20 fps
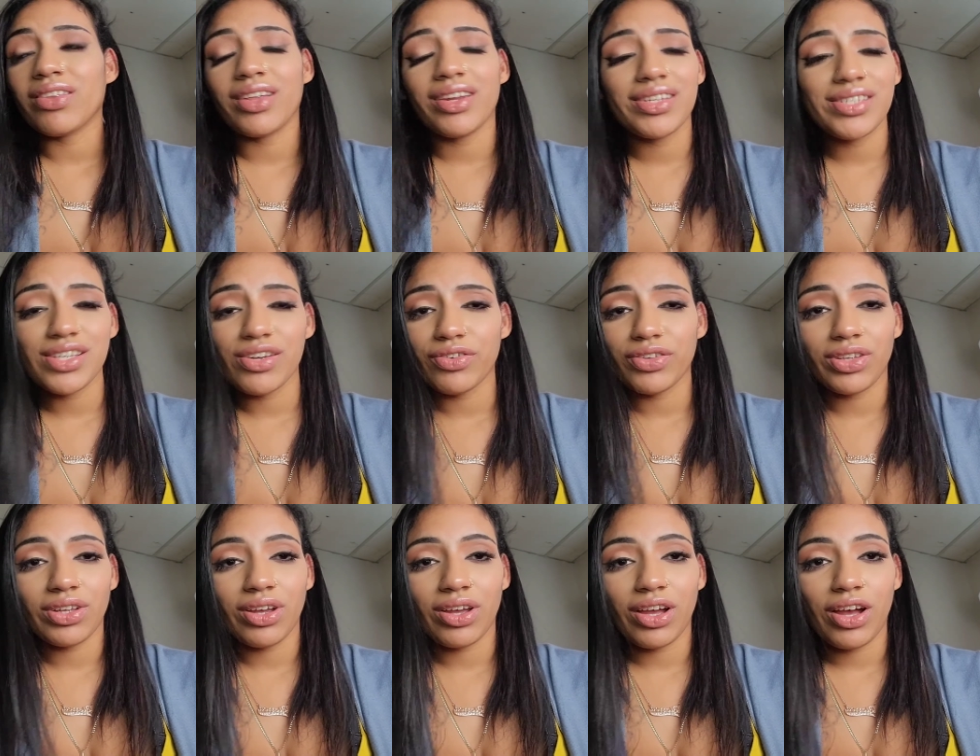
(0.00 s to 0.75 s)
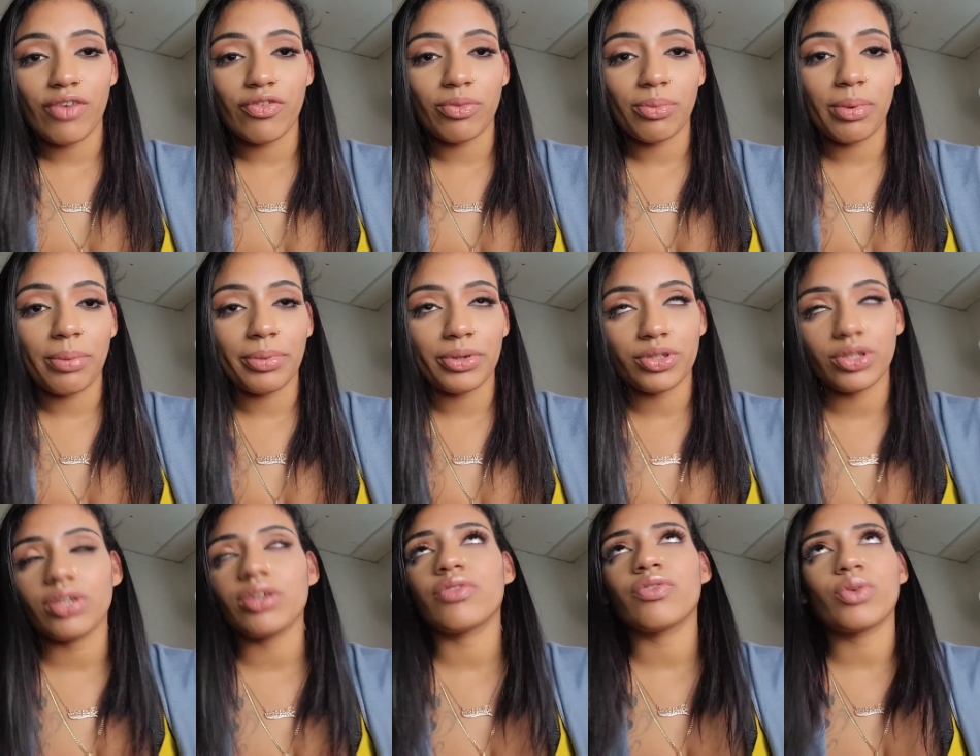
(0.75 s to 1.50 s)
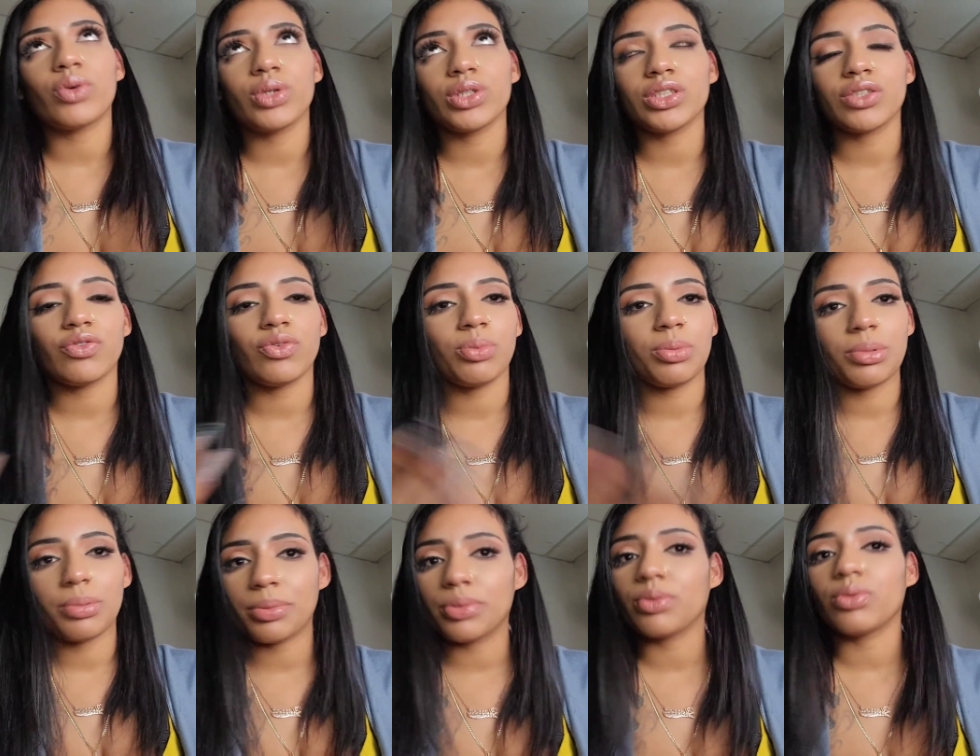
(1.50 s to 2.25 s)
that is everything I got for my birthday and of course a
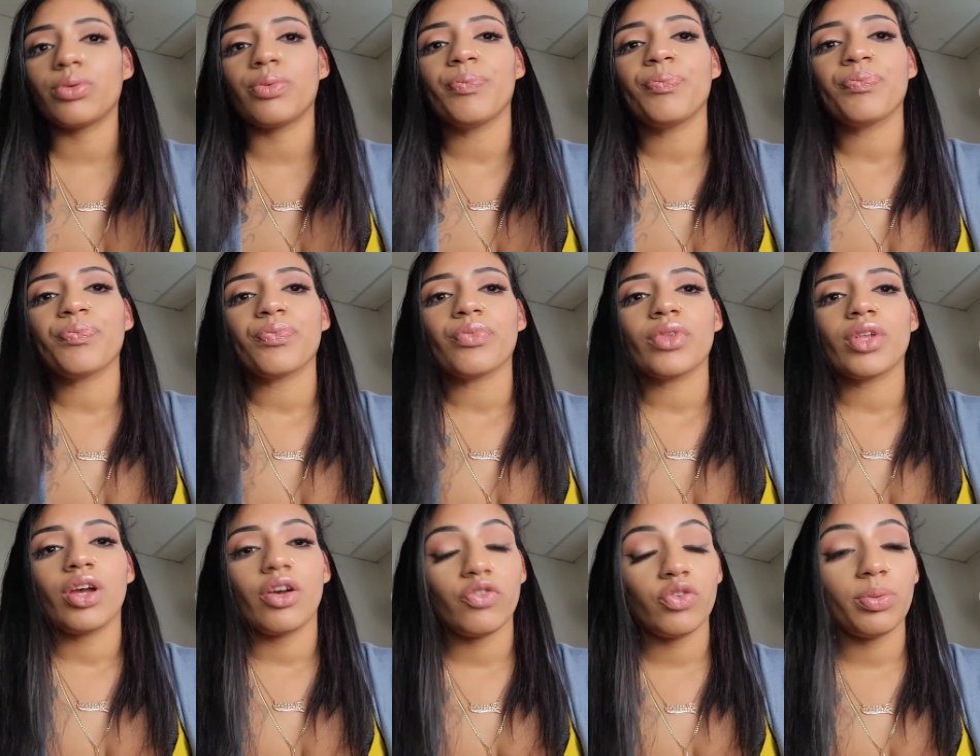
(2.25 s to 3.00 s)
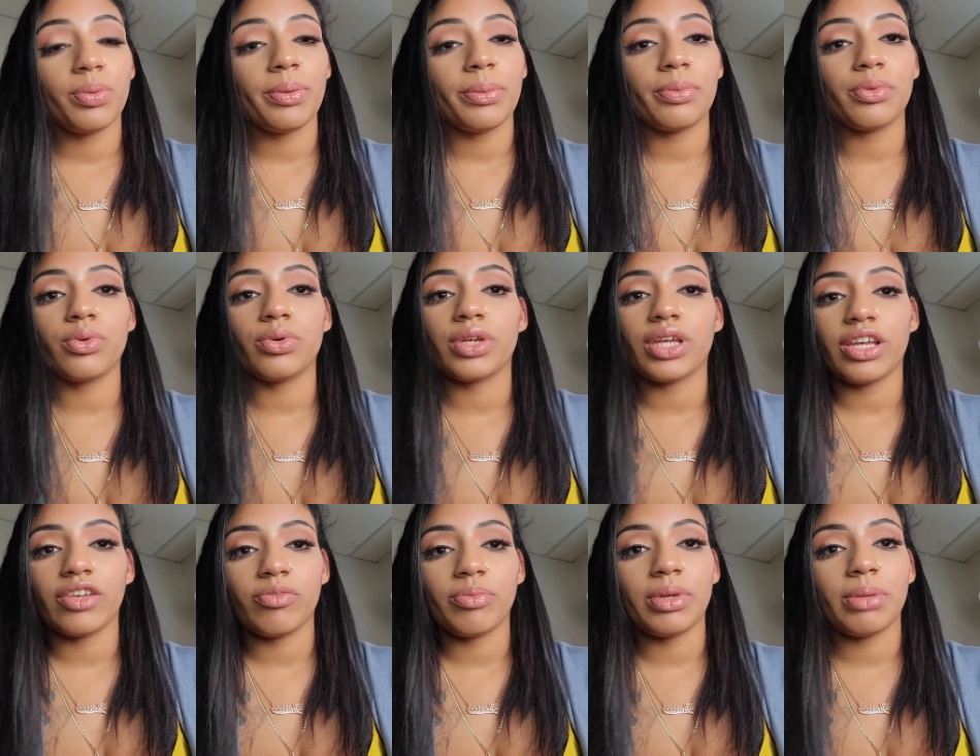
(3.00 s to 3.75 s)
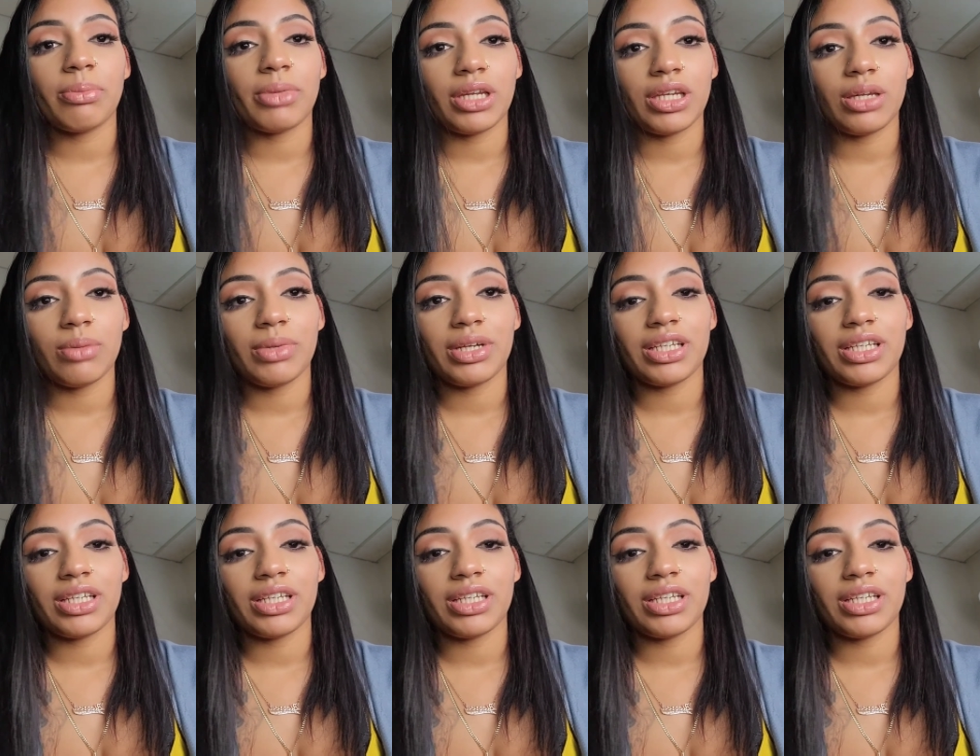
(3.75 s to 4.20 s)
few people a few people gave me money.